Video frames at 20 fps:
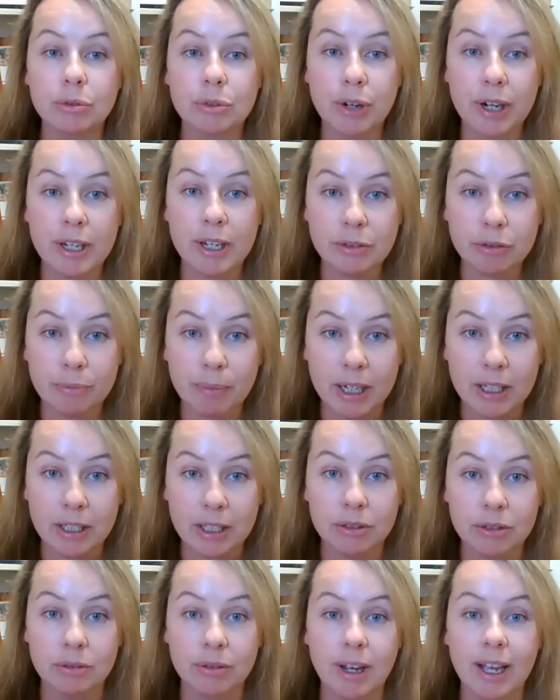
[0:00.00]

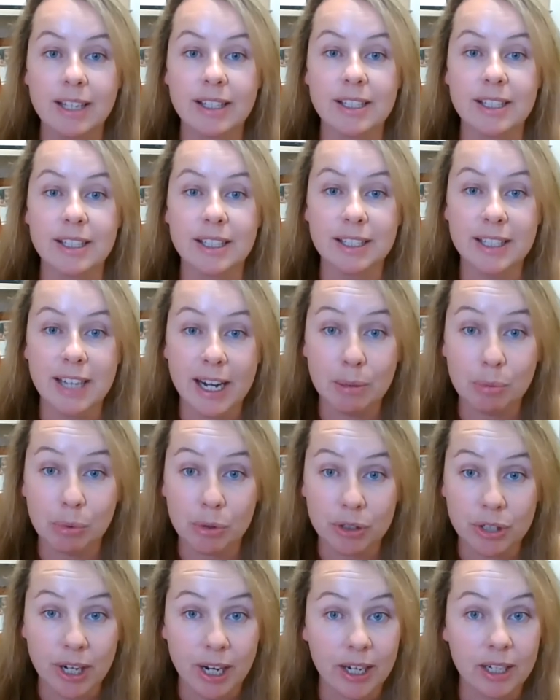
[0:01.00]
transformational and sustainable
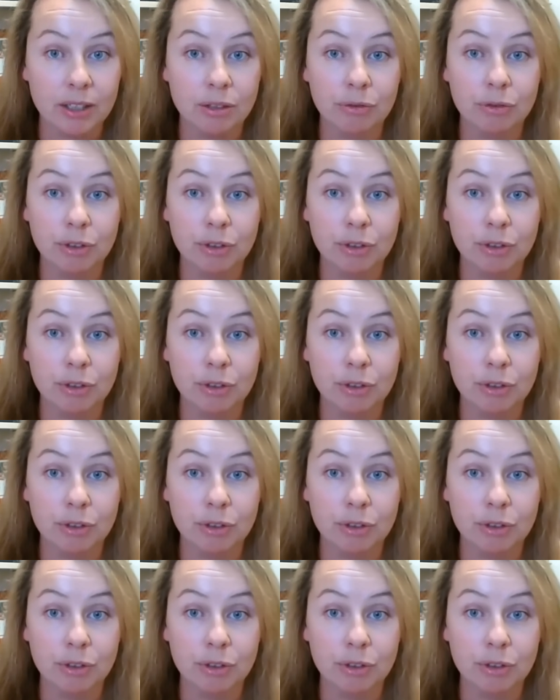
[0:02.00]
change